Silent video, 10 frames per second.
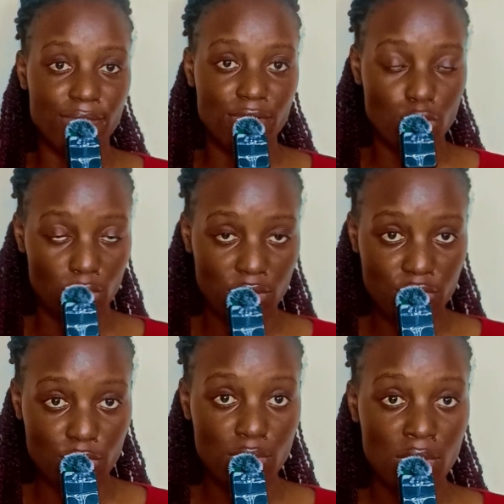I've
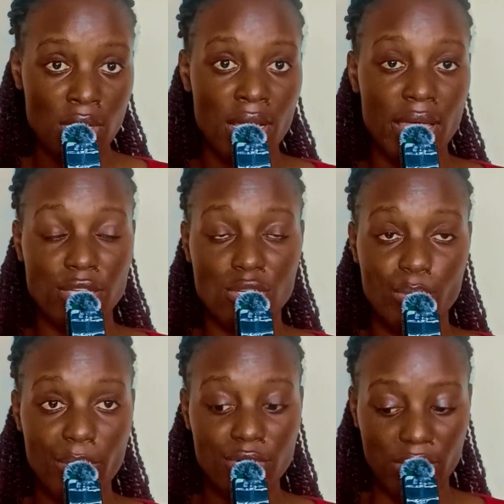told you, and you'll
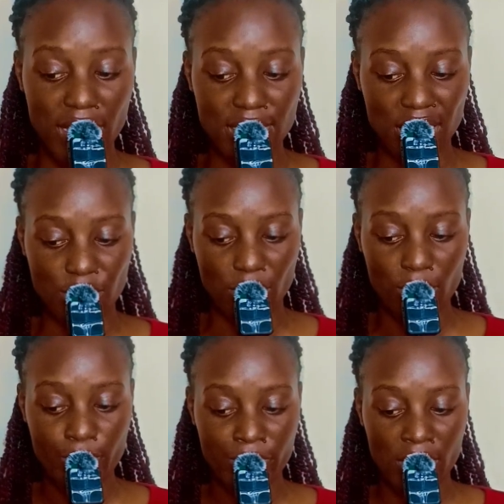be able to get
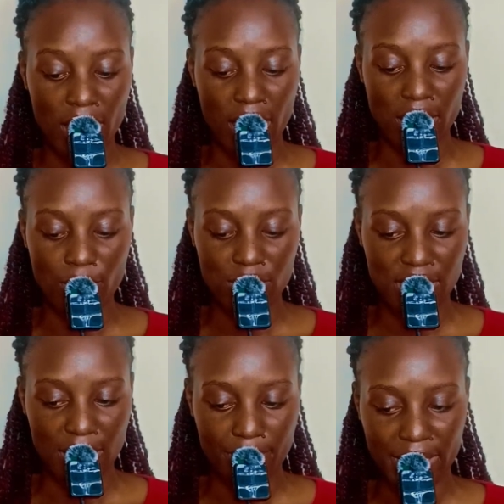into a
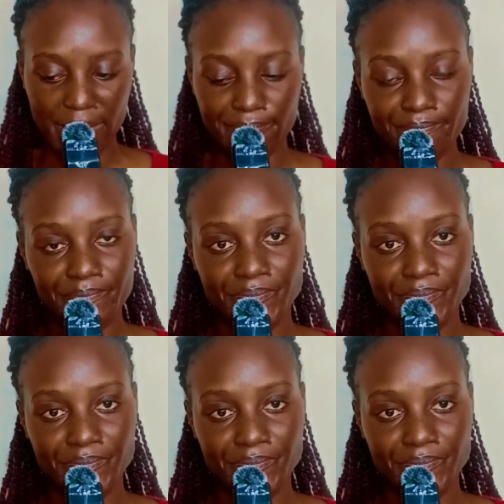remote company.